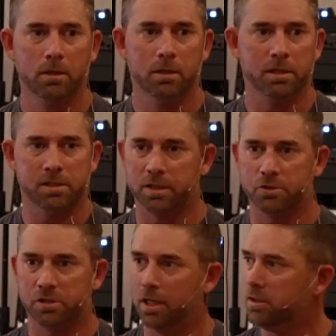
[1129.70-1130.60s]
He said,
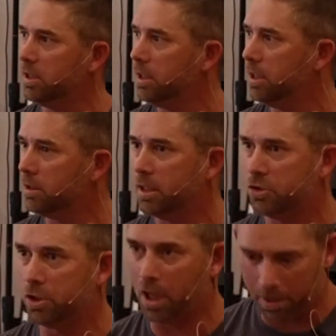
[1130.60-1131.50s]
There's nothing hidden that
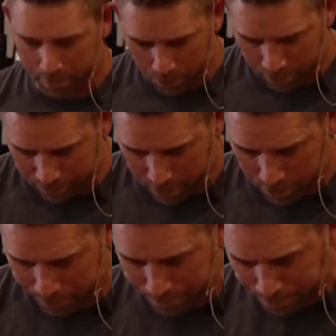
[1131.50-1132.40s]
shall not be
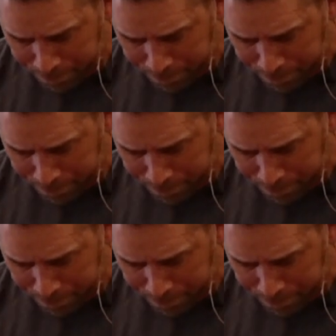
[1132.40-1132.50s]
revealed